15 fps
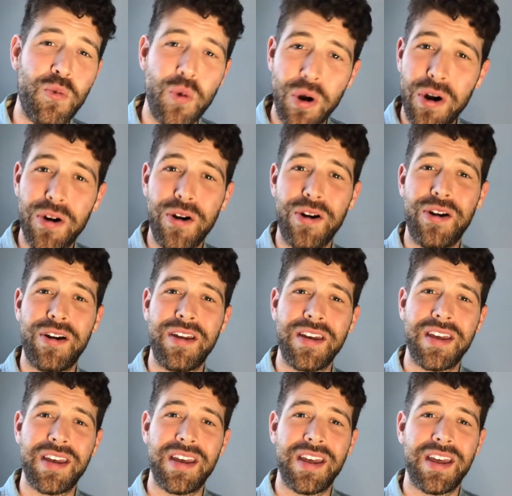word,
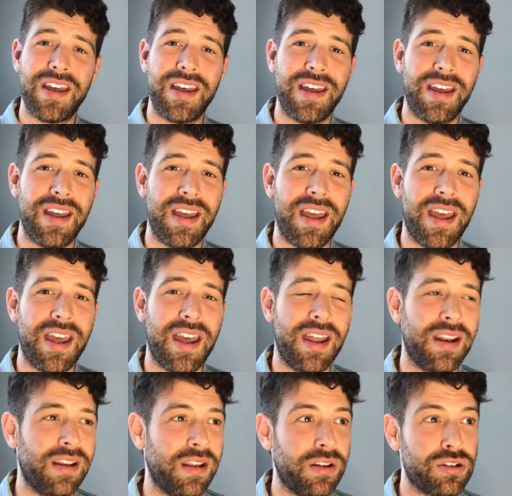
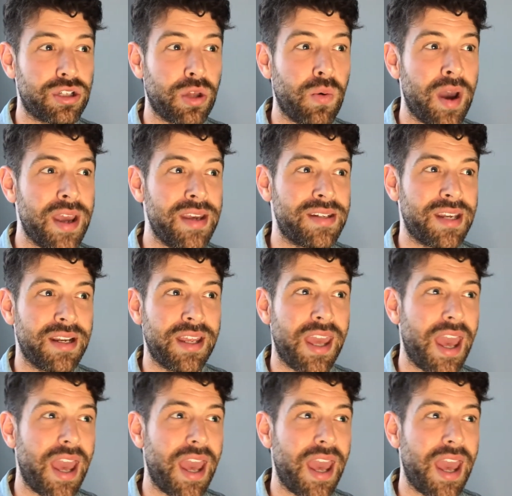and just the way he said